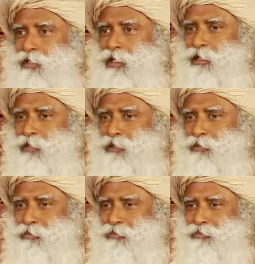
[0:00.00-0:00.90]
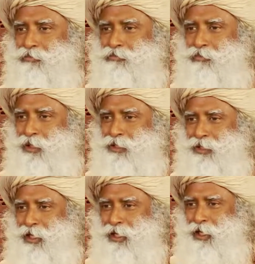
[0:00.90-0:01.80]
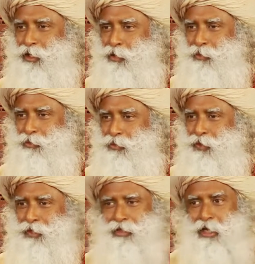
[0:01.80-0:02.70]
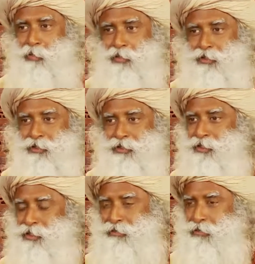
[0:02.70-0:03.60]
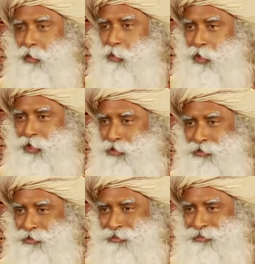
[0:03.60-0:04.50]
is that person that they knew? That person just evaporated,